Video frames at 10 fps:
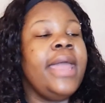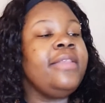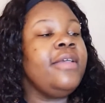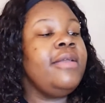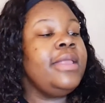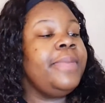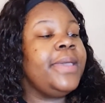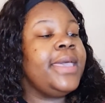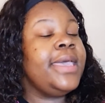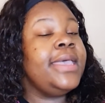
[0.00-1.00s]
and it's only
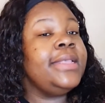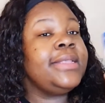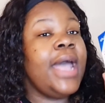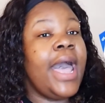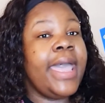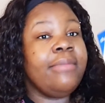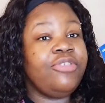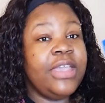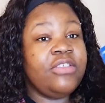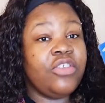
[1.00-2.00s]
because I
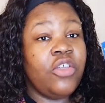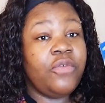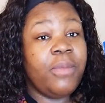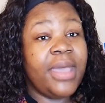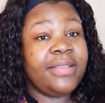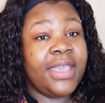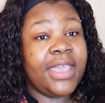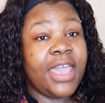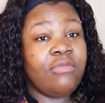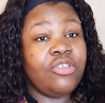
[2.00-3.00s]
am changing over my
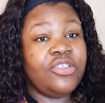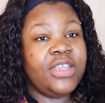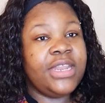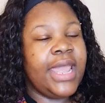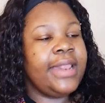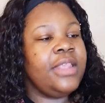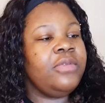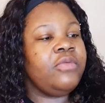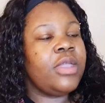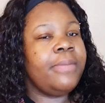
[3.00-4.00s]
skincare routine and
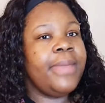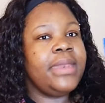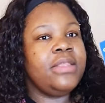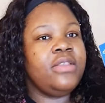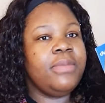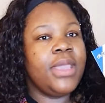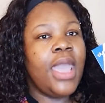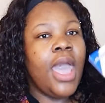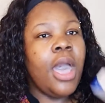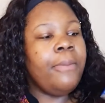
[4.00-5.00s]
this was recommended to
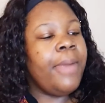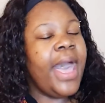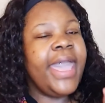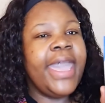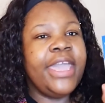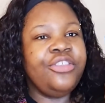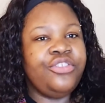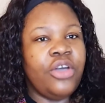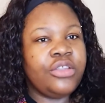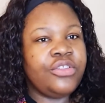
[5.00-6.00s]
me by a
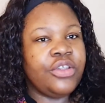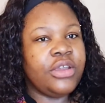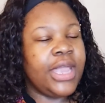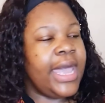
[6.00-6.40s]
doctor,